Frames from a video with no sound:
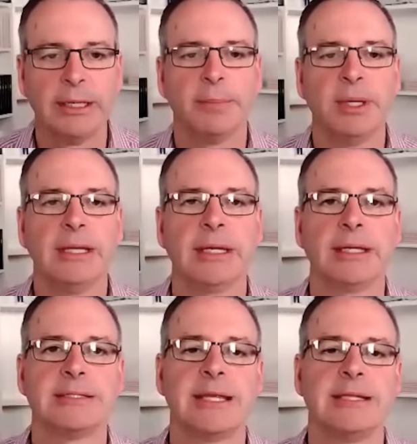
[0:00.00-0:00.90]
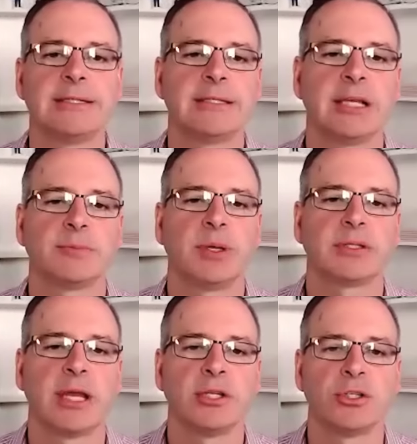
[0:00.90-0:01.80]
beating consensus
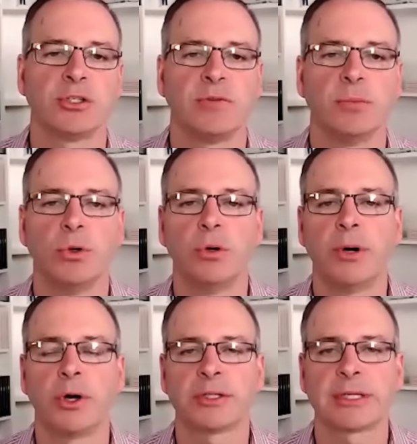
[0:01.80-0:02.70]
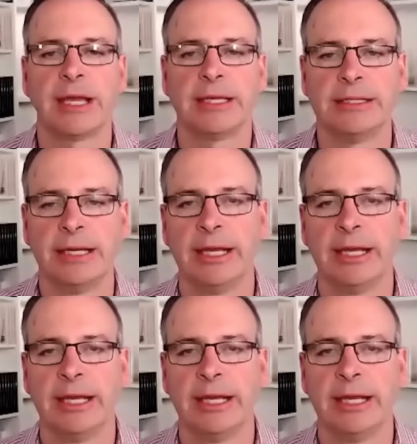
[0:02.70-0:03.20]
expectations of a more modest gain.